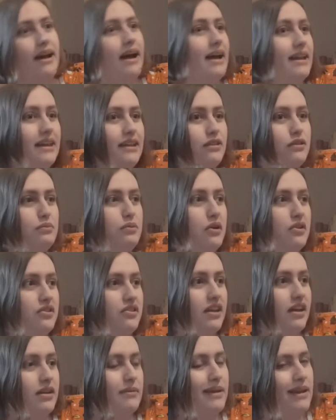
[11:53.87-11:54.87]
I need to watch the
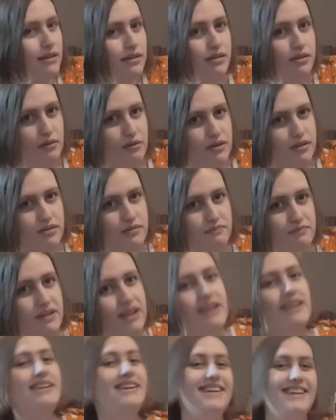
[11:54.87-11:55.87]
animated series.
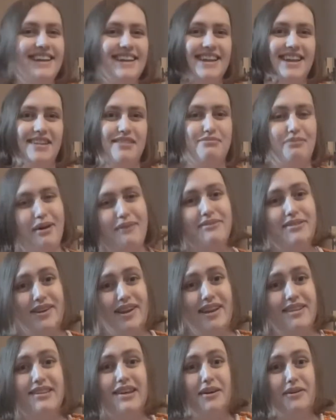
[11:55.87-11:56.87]
That's what I'm trying
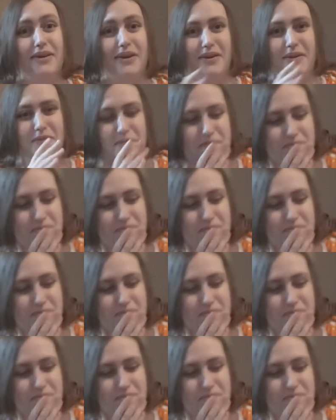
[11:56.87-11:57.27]
to tell you.